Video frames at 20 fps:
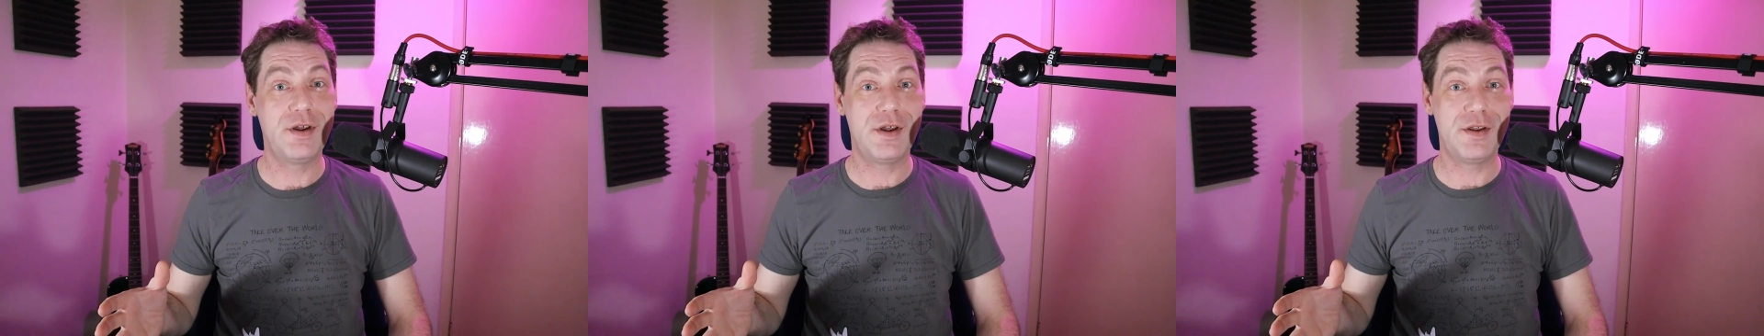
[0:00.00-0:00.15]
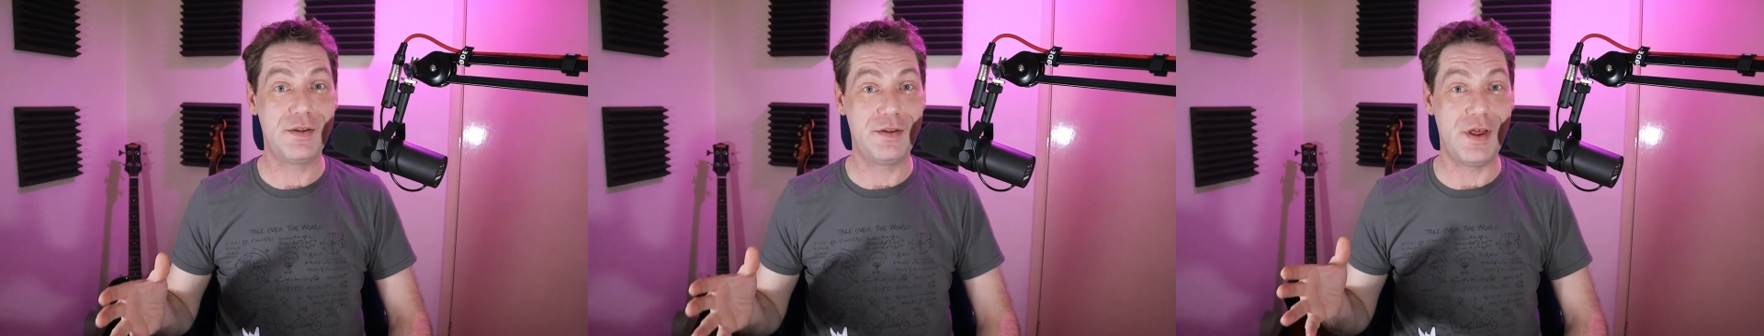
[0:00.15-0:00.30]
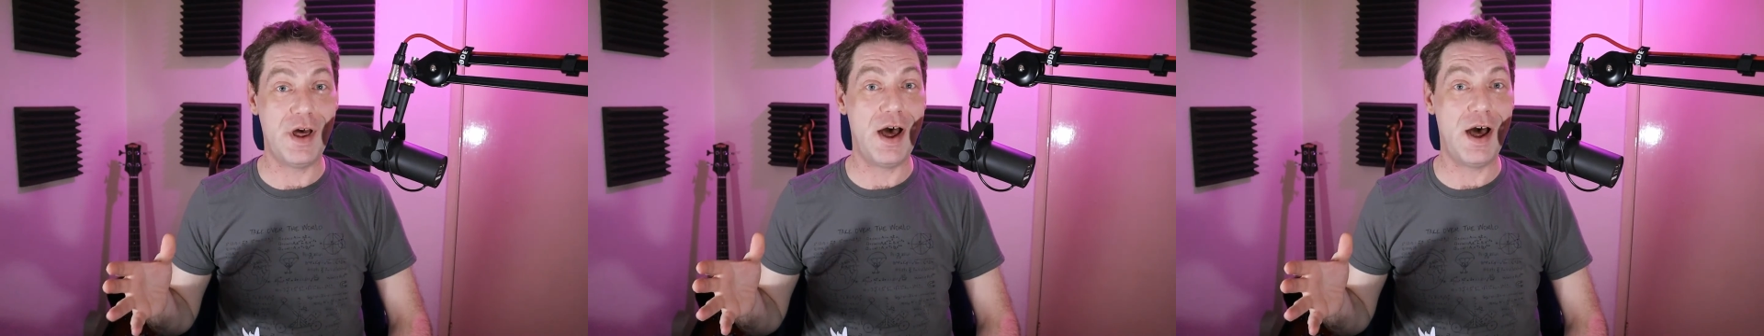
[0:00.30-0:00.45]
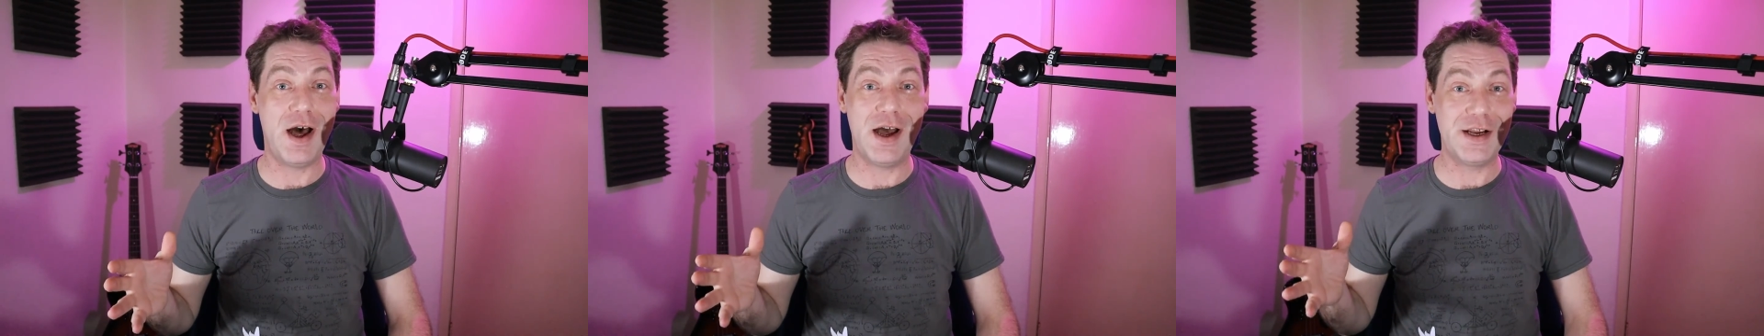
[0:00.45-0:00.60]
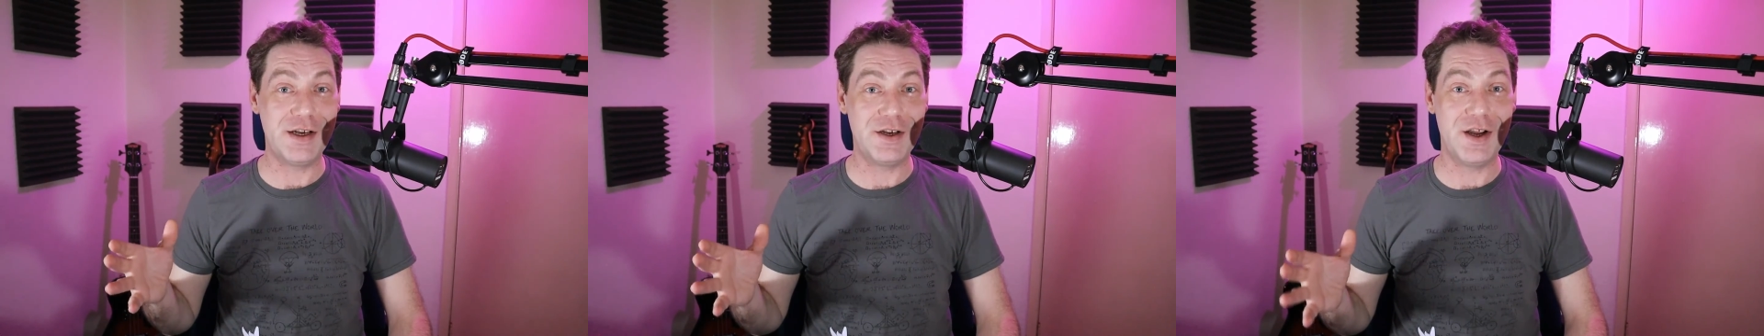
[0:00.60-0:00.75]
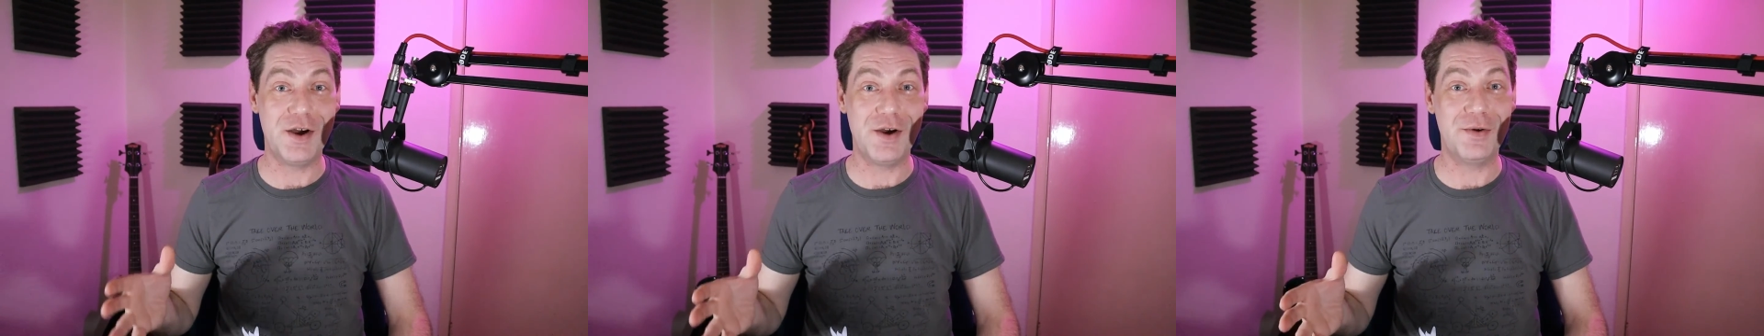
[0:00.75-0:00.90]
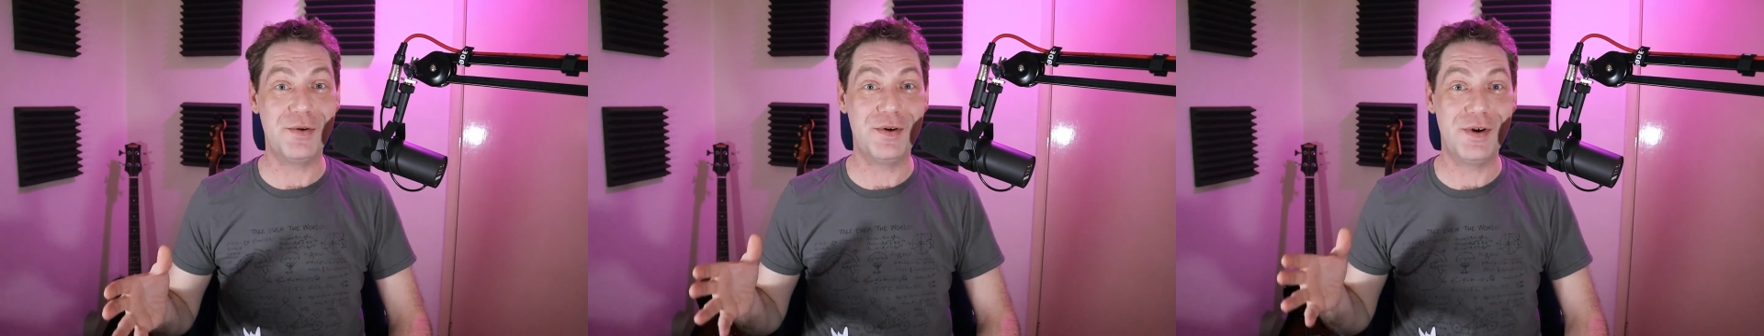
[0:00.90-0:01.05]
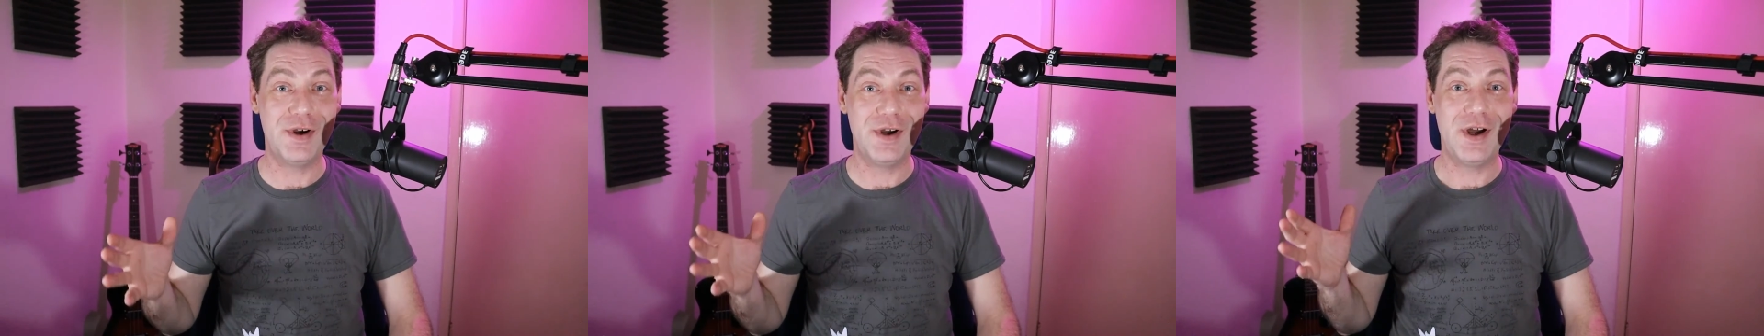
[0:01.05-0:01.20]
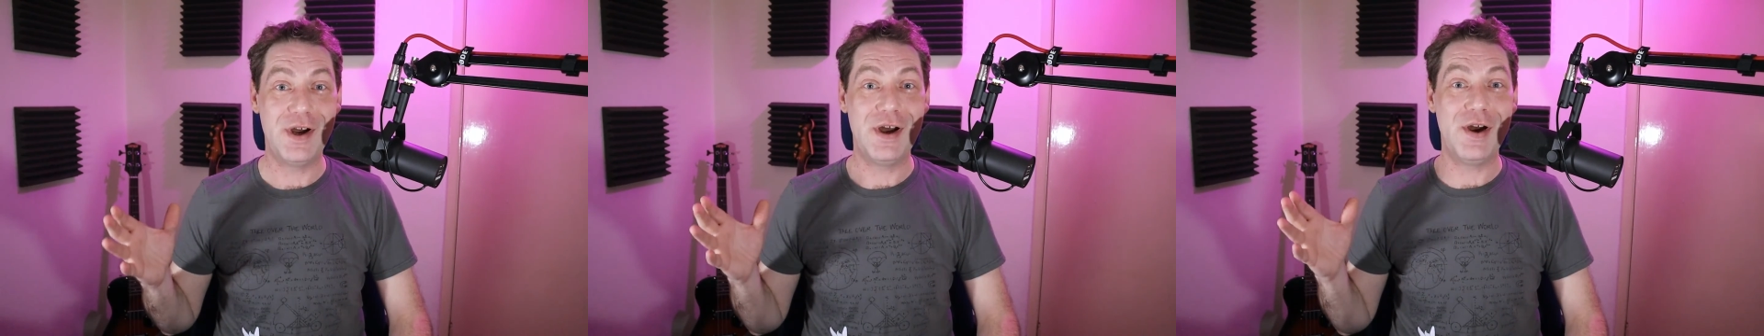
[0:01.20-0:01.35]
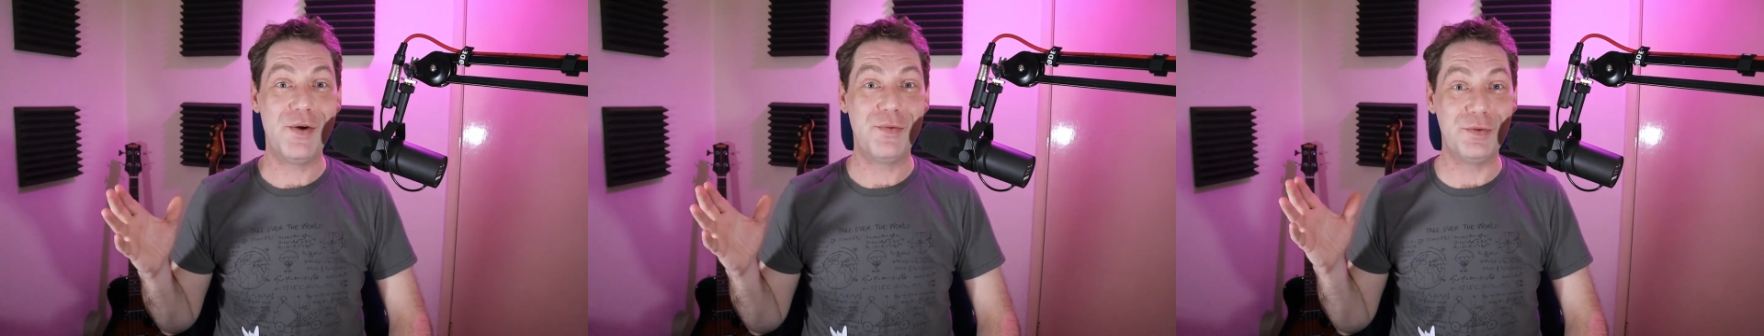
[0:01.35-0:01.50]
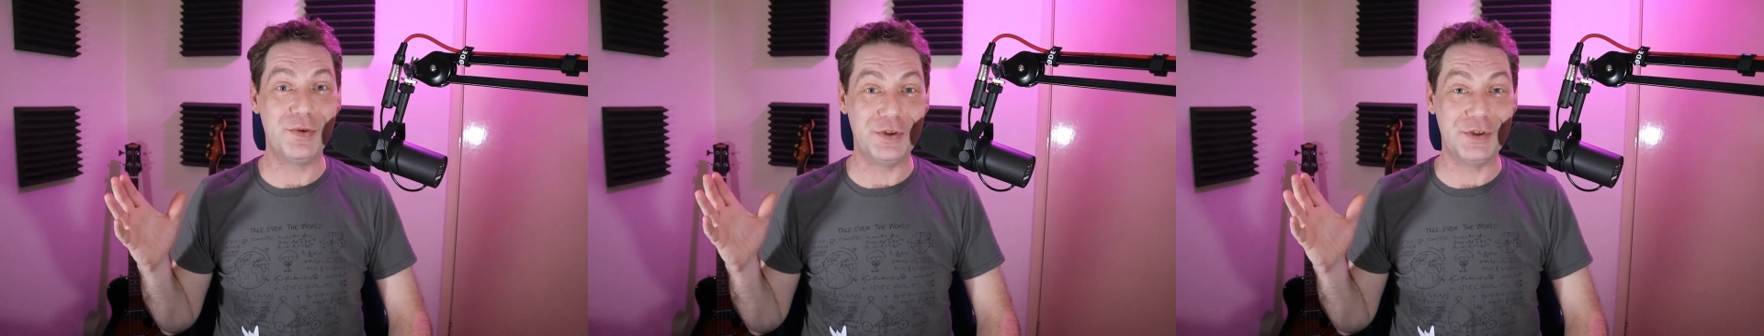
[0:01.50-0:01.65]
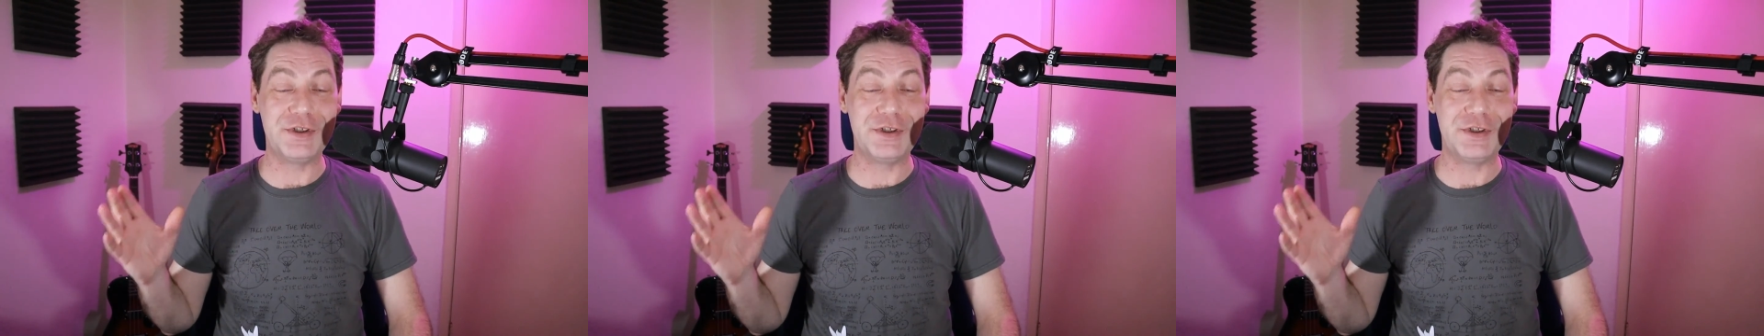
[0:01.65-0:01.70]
that I know will